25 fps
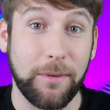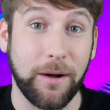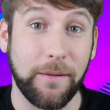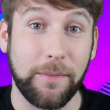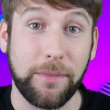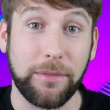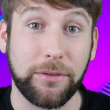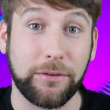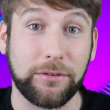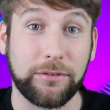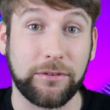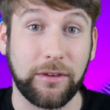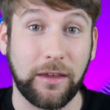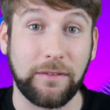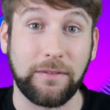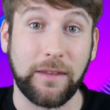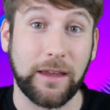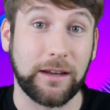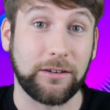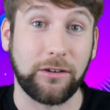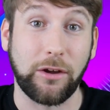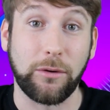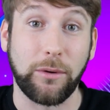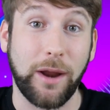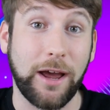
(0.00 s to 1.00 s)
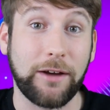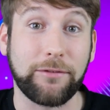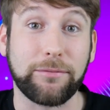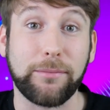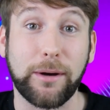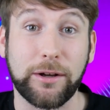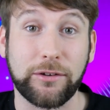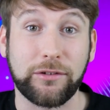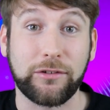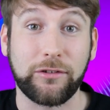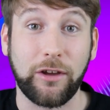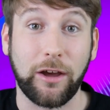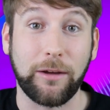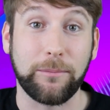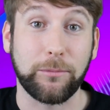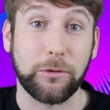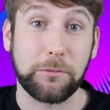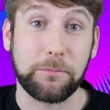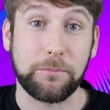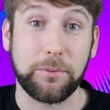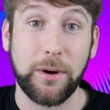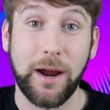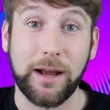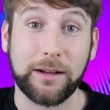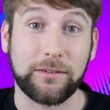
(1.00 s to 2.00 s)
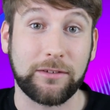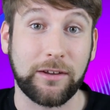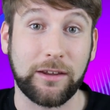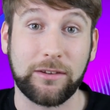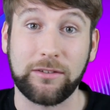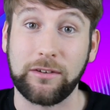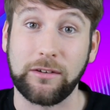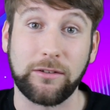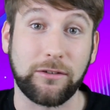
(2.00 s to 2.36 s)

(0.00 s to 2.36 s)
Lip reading: months and they don't have much time to practice